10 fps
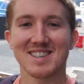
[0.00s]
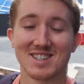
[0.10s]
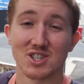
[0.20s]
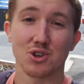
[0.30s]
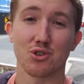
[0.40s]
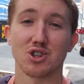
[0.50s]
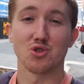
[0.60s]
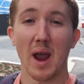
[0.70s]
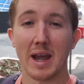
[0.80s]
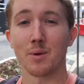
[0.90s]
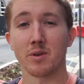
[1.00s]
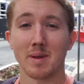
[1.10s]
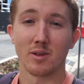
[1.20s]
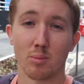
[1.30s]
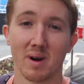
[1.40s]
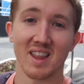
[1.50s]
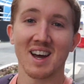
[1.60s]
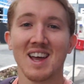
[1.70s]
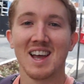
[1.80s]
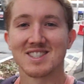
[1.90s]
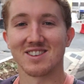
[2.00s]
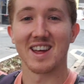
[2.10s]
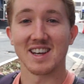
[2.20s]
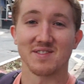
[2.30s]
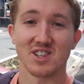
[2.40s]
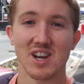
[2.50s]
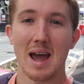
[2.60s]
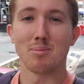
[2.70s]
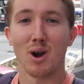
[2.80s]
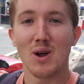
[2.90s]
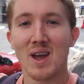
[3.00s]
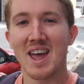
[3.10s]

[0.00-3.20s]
I just got the train here with my little brother. So thanks for the chat, bro.